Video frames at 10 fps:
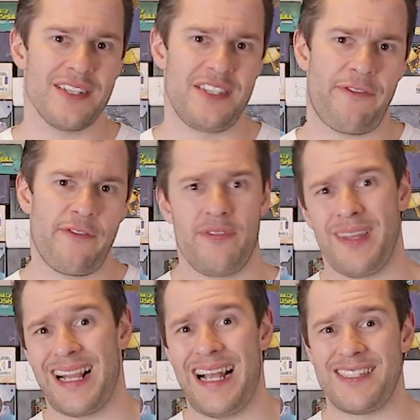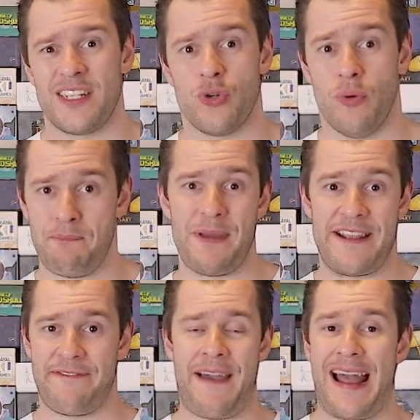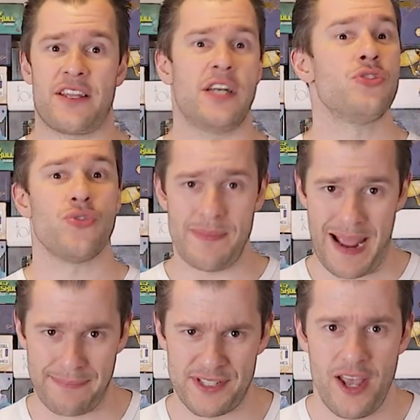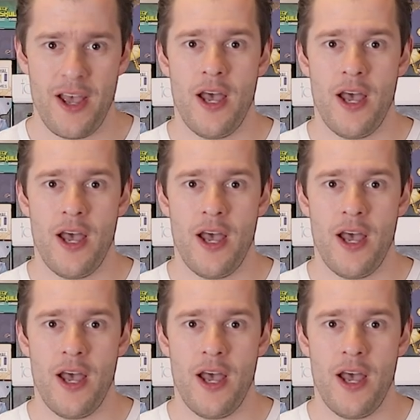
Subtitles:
different from the classic sort of big fat country maps.